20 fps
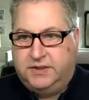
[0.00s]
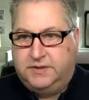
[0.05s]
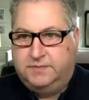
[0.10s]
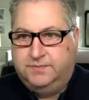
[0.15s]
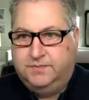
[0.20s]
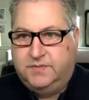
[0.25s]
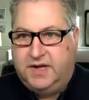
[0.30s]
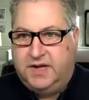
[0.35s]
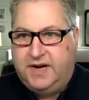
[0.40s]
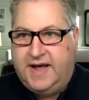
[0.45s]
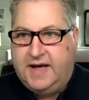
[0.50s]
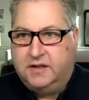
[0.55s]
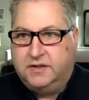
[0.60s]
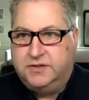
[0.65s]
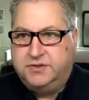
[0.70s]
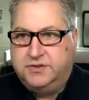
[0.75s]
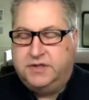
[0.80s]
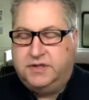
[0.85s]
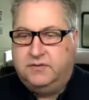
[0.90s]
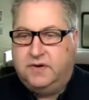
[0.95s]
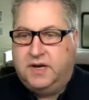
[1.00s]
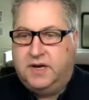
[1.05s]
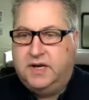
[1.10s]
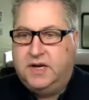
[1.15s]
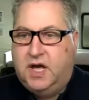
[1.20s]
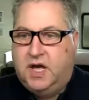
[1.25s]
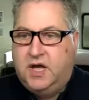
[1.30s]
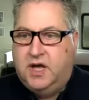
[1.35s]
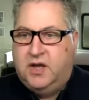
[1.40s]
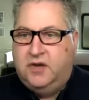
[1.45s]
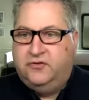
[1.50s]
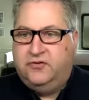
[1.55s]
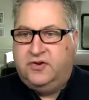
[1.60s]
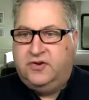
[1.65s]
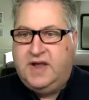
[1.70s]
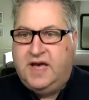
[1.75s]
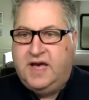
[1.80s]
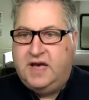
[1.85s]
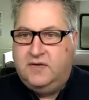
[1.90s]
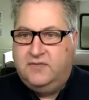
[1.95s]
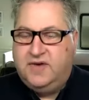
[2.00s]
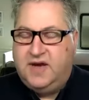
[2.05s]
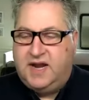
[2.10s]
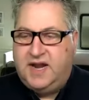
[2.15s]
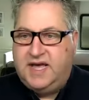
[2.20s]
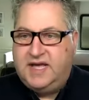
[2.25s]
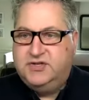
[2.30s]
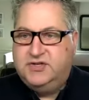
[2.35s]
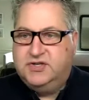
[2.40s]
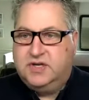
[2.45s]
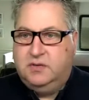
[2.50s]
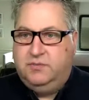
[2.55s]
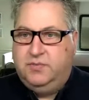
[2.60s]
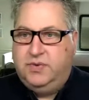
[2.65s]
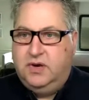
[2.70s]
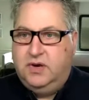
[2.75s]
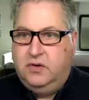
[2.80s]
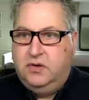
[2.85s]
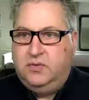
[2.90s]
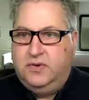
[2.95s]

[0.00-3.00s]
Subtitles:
analogy, right? So now you've got edge compute.